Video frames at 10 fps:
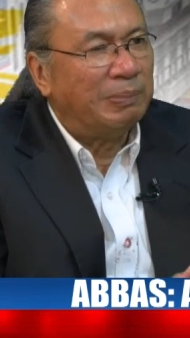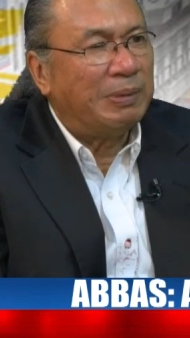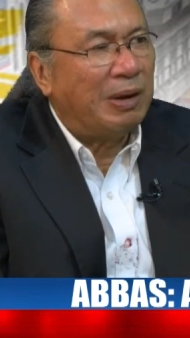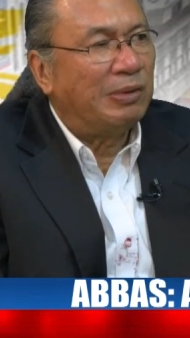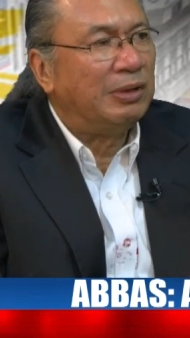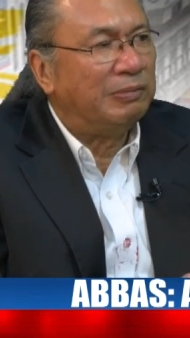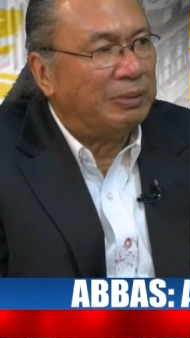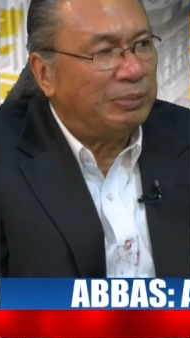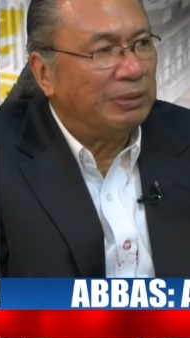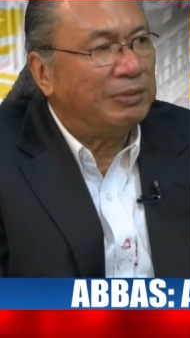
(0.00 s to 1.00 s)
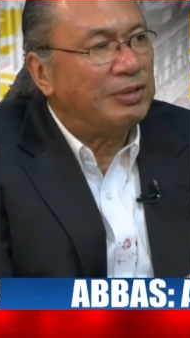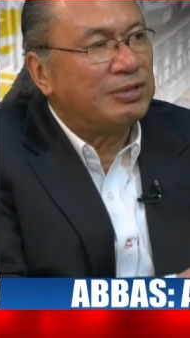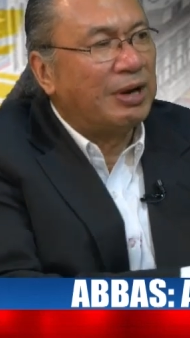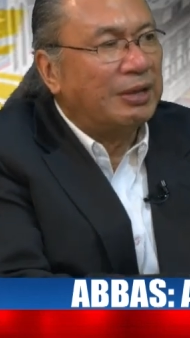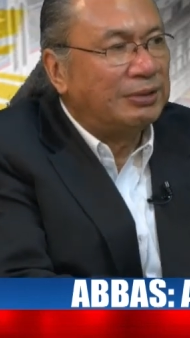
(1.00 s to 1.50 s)
The power of appointment is
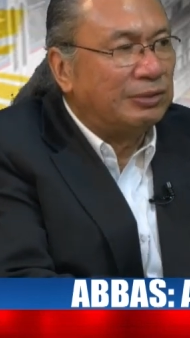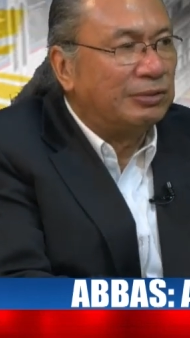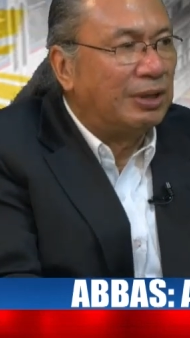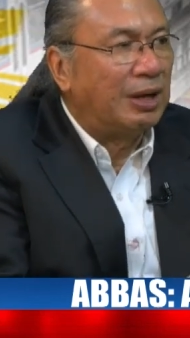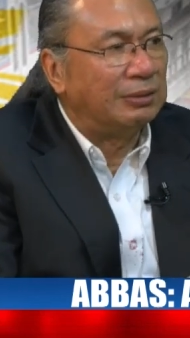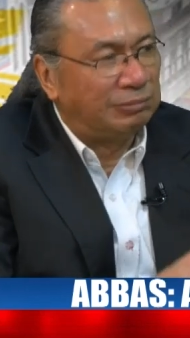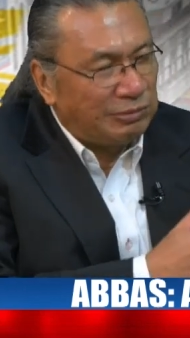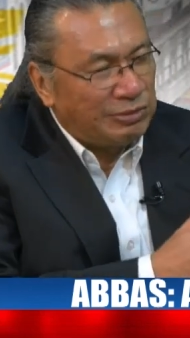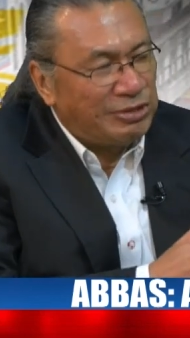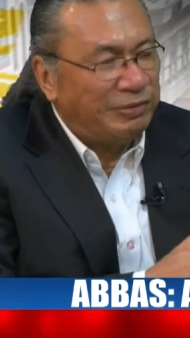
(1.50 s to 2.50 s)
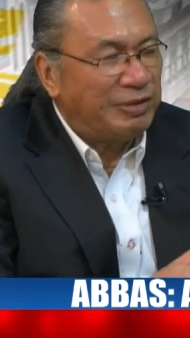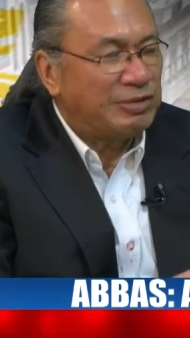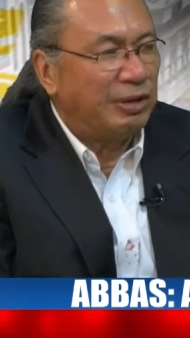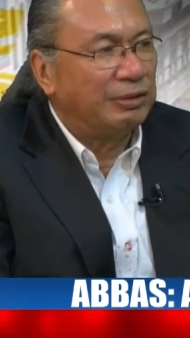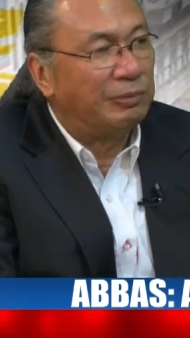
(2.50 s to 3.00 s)
granted to the chief
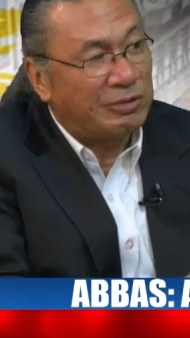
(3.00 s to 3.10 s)
executive,